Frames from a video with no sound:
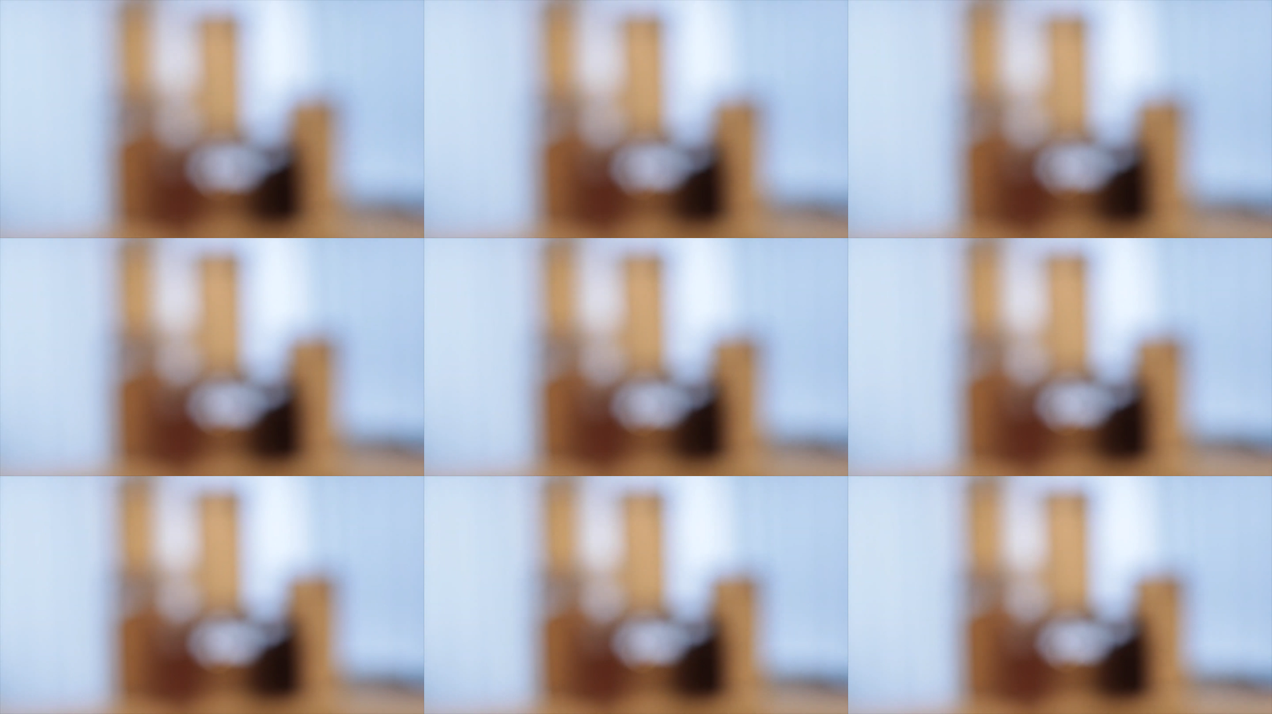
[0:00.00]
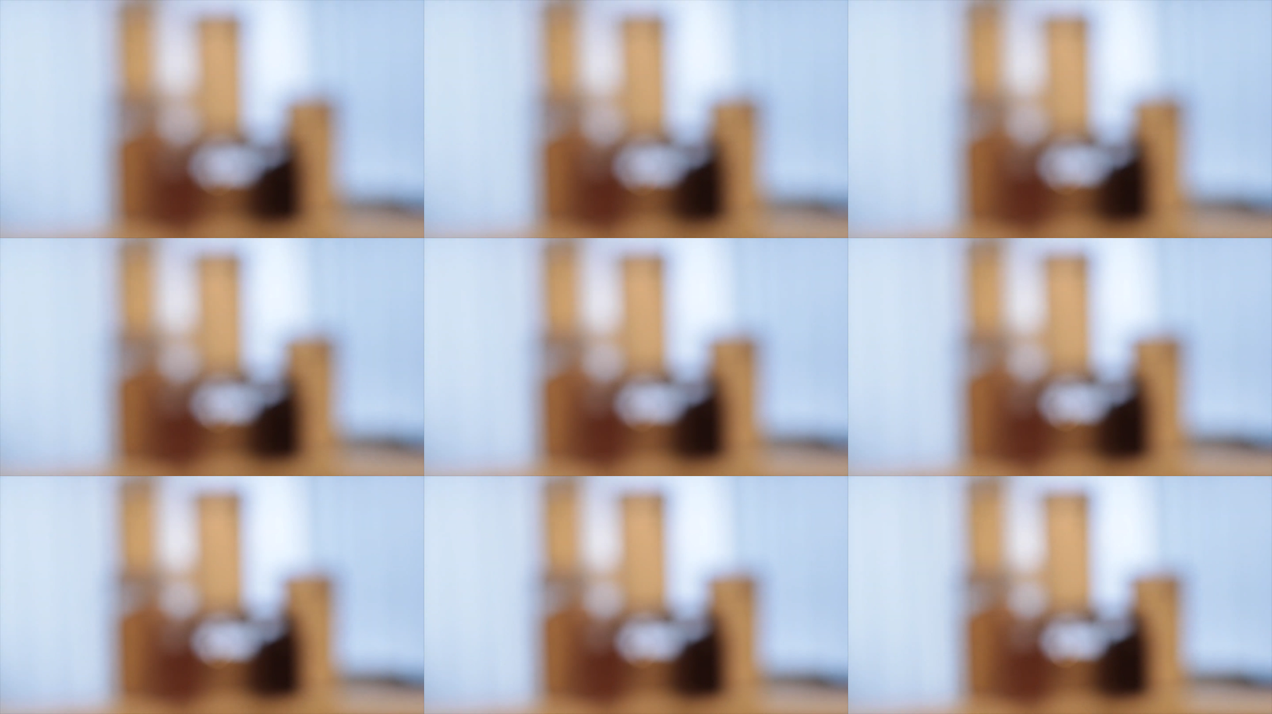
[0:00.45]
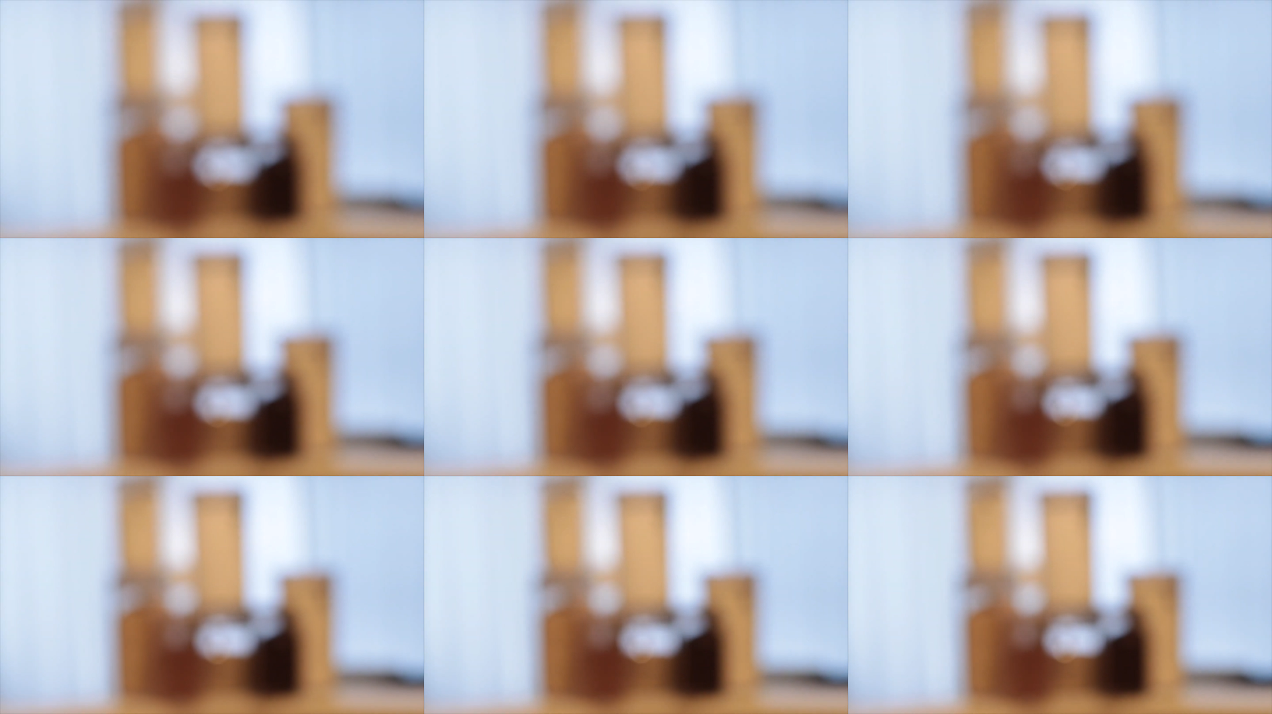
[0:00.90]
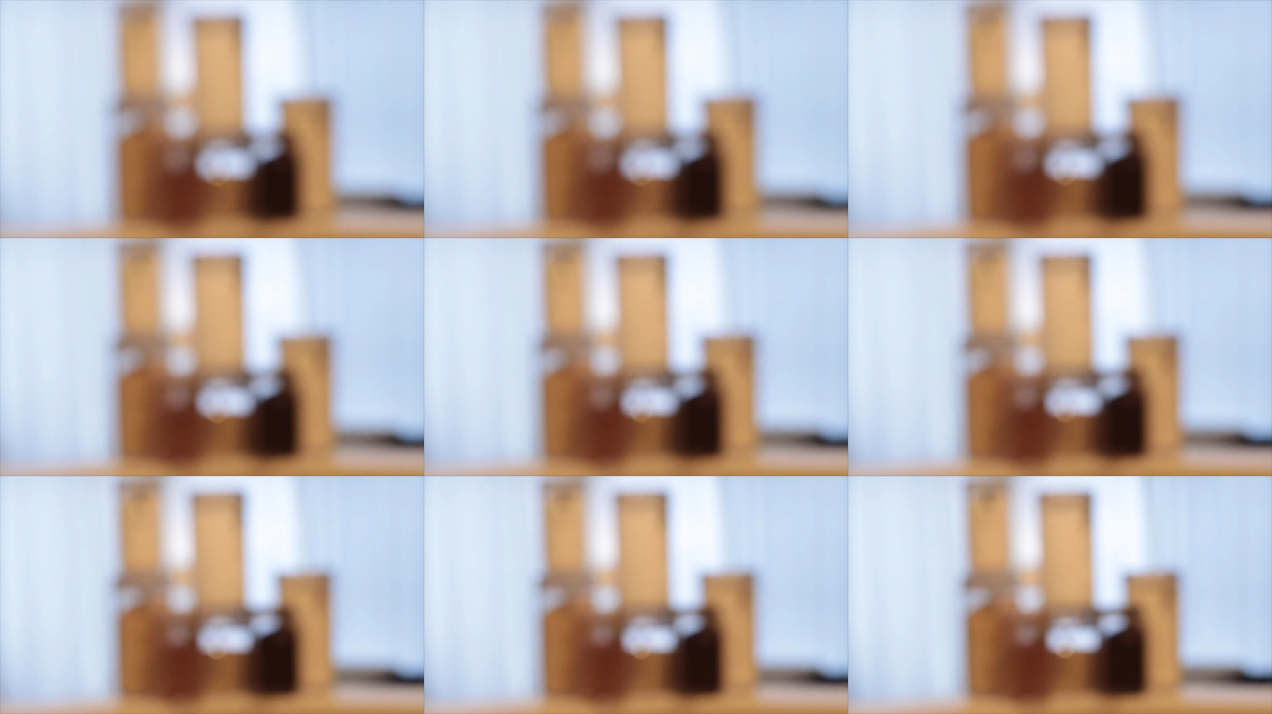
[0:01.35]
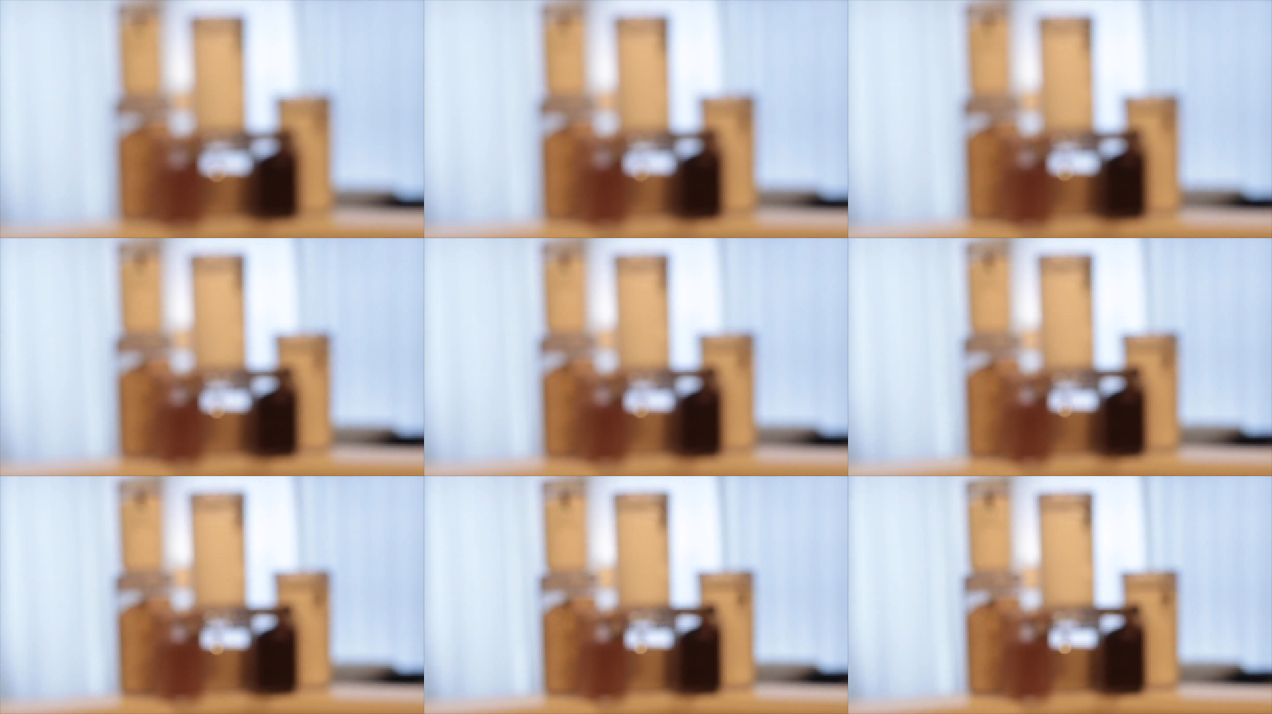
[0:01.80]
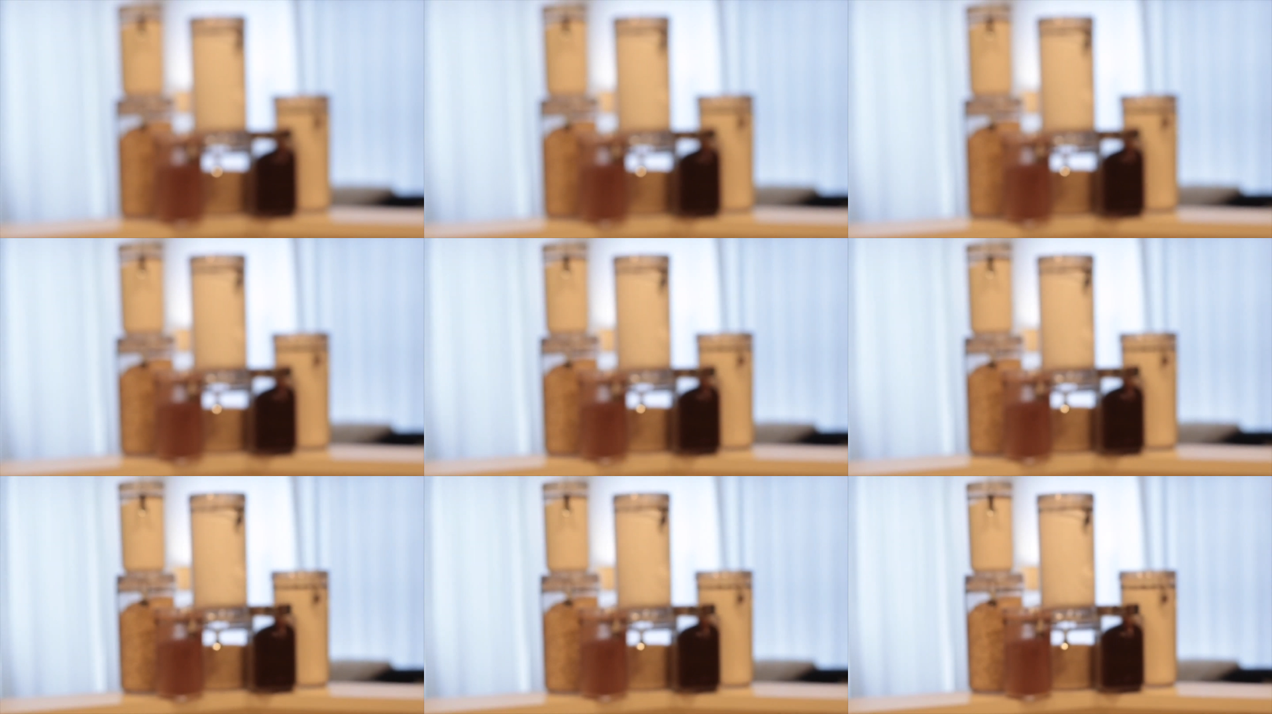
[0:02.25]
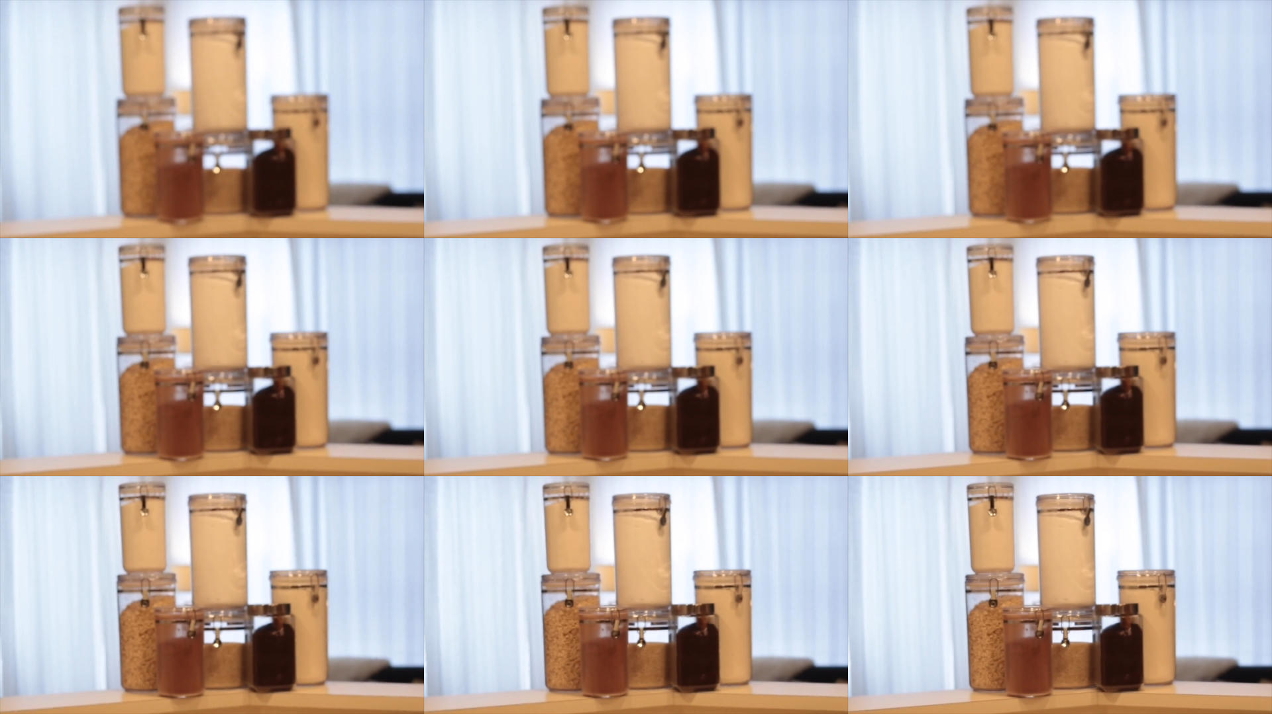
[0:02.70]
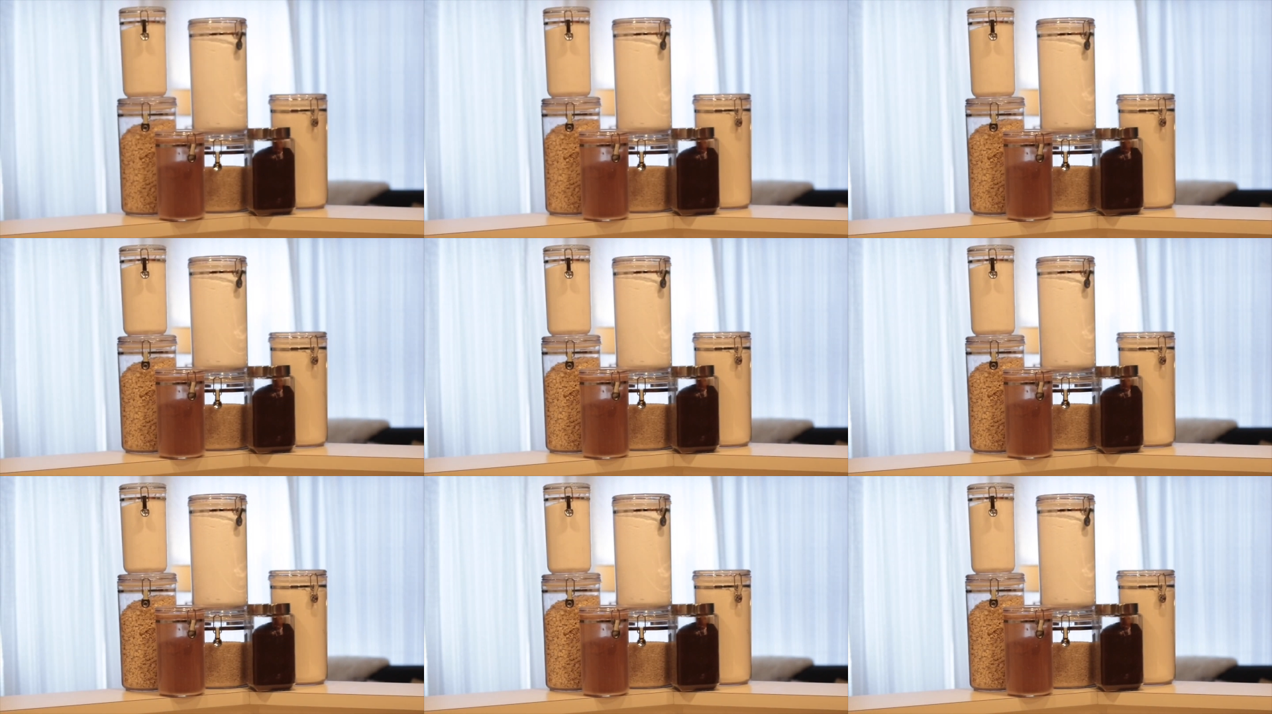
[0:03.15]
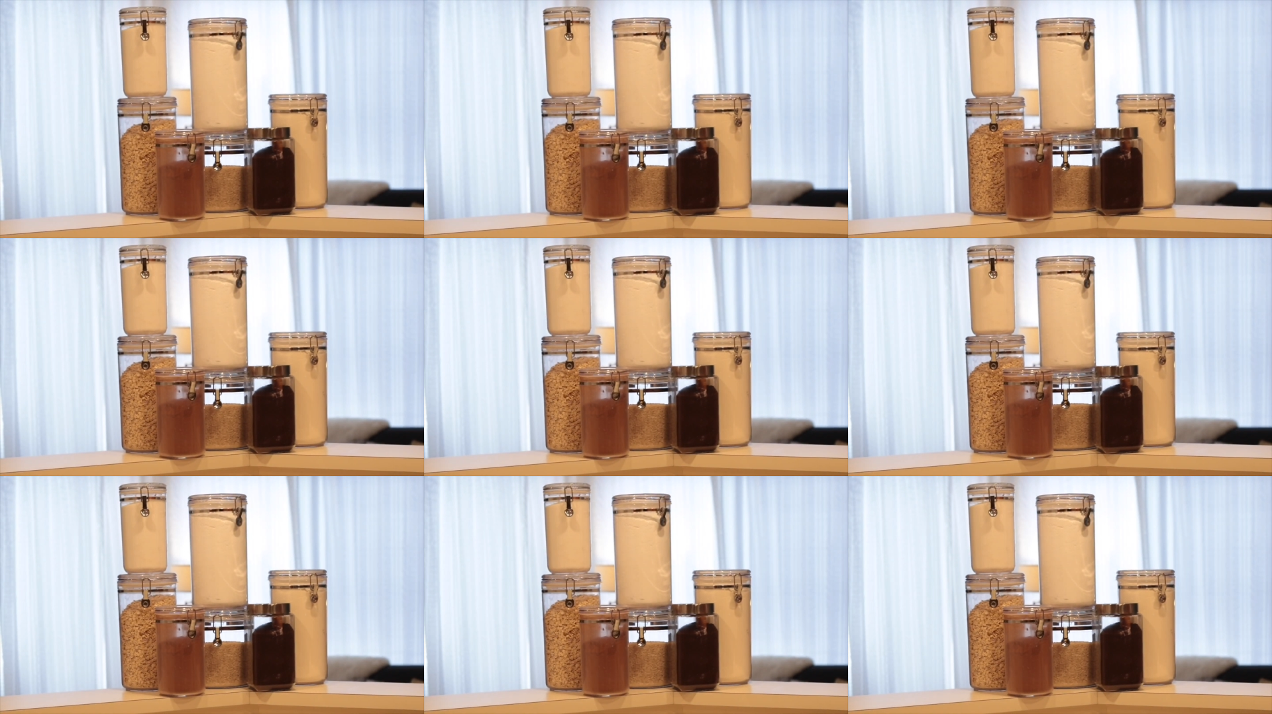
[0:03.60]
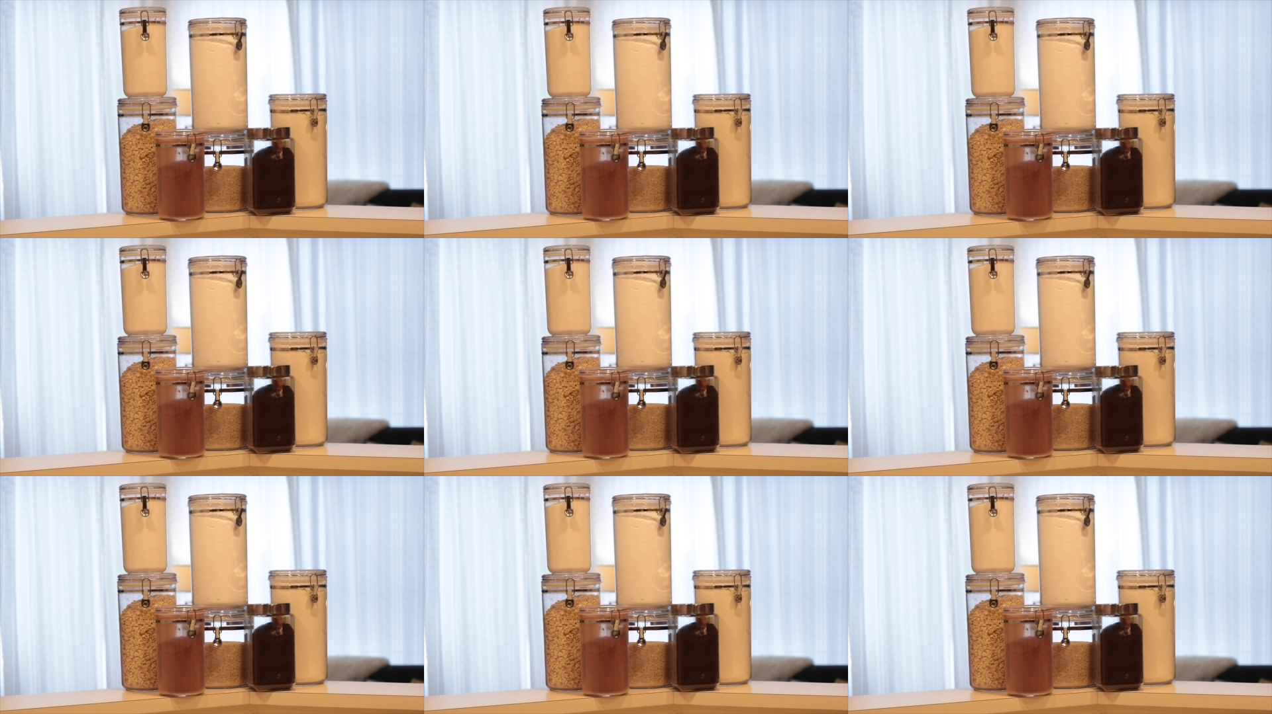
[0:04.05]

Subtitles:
Nobody's mouth can be seen.